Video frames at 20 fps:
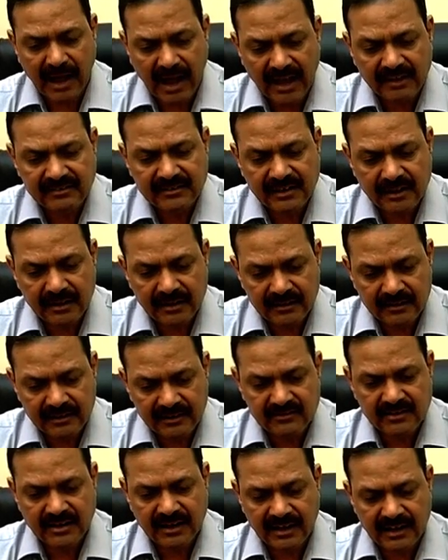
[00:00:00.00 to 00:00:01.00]
ask a
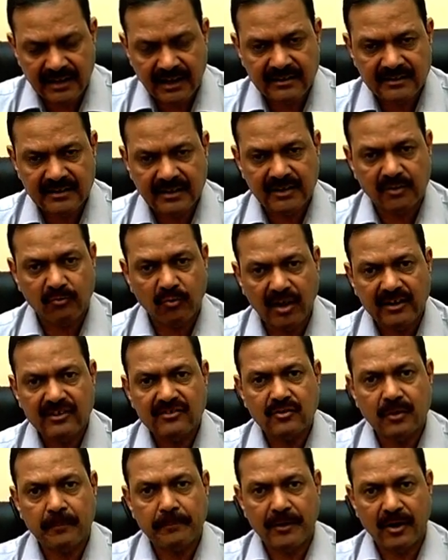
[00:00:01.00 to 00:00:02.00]
district collector what is
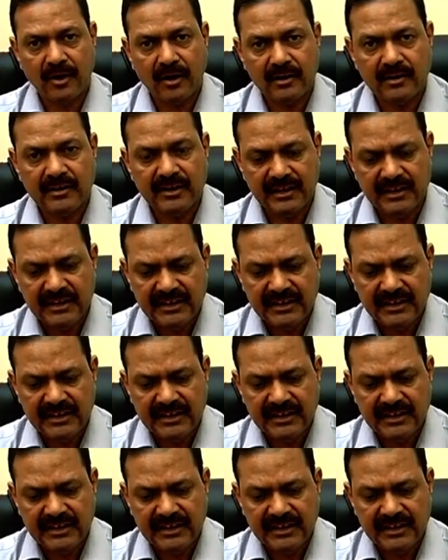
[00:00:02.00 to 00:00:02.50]
your priority,